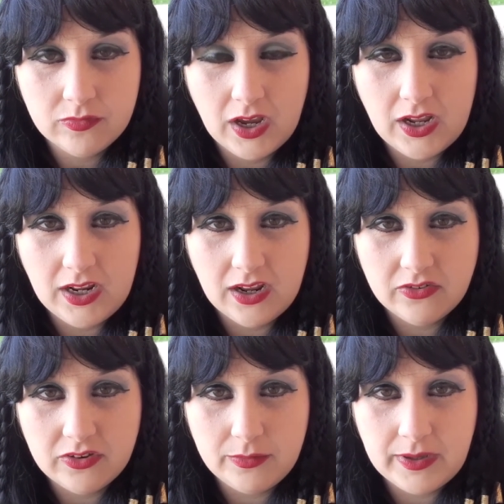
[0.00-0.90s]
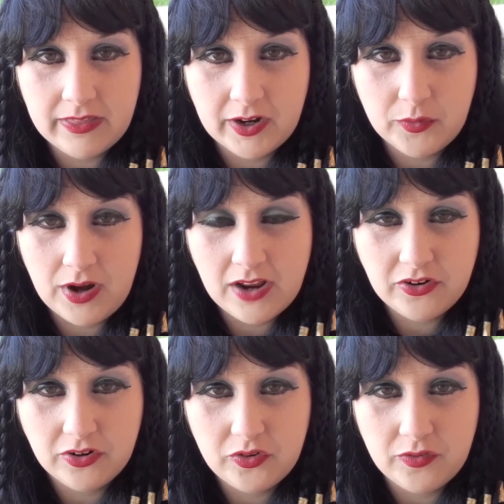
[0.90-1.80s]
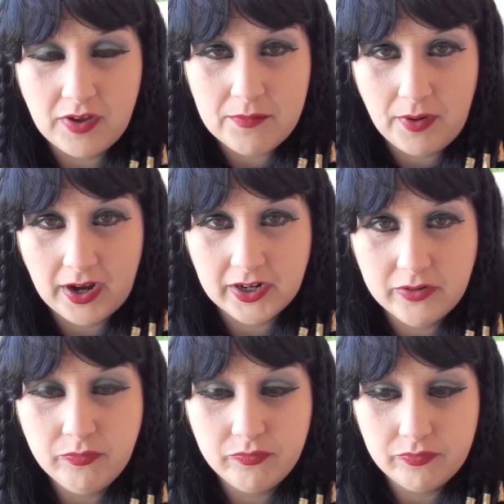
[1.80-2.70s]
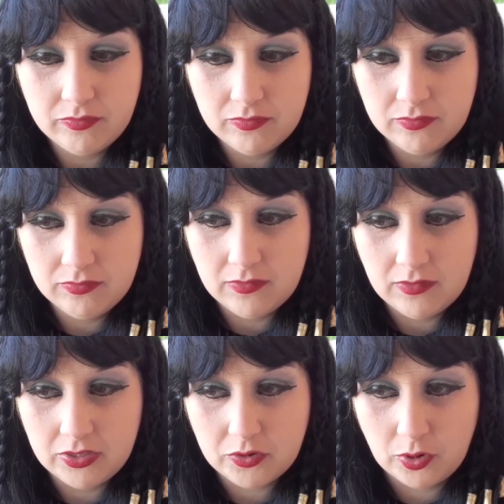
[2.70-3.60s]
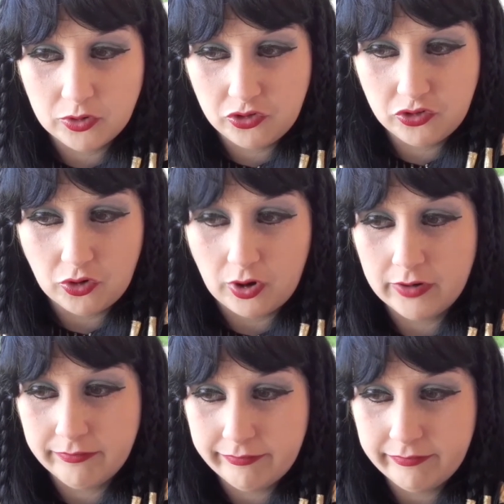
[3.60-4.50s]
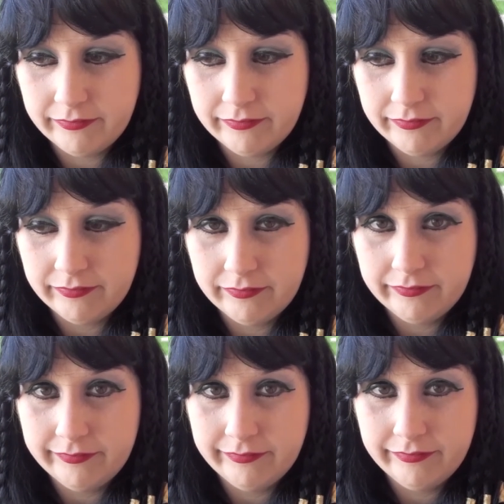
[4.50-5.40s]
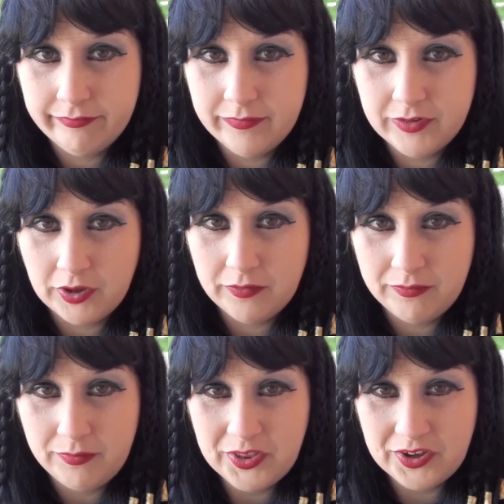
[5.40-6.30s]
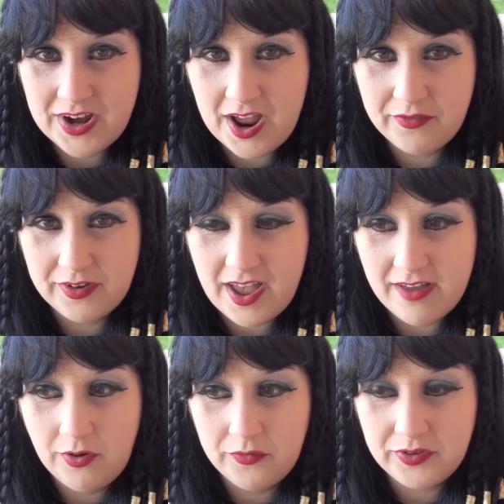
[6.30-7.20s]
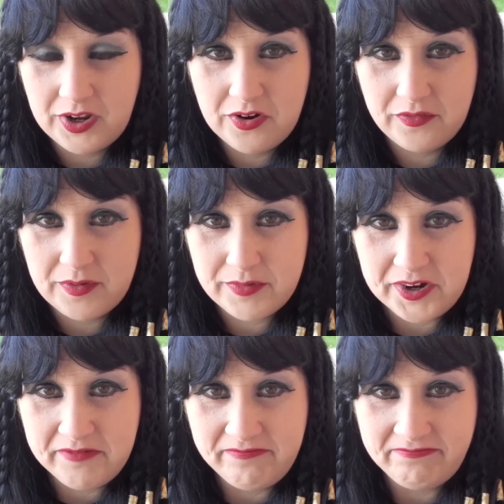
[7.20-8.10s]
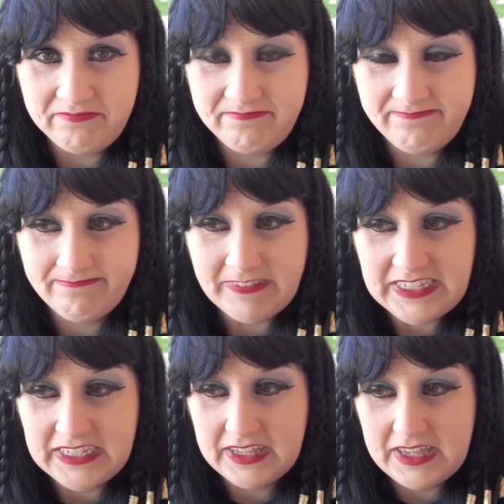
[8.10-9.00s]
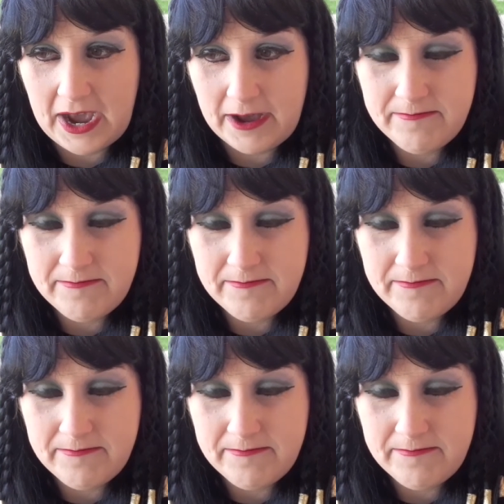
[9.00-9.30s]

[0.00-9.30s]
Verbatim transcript: And he has to be there when I turn into a vampire at the grocery store. So be looking out for that, hopefully in November. Yeah.